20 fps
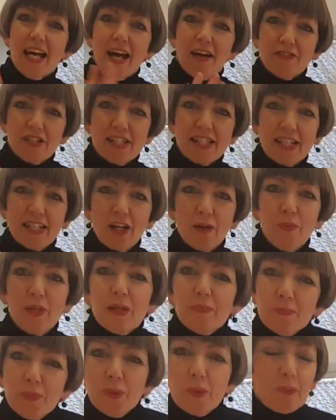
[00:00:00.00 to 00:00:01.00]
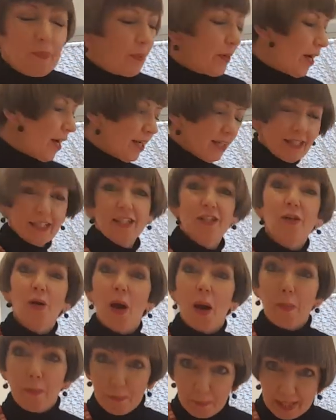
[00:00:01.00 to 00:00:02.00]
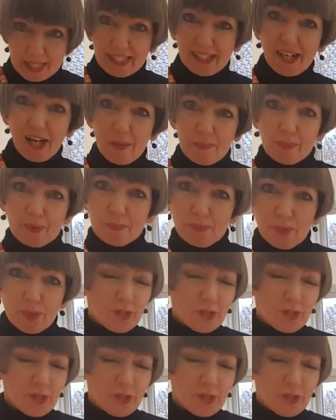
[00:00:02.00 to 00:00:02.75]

I've just done a wee pooper, you know, a pick up and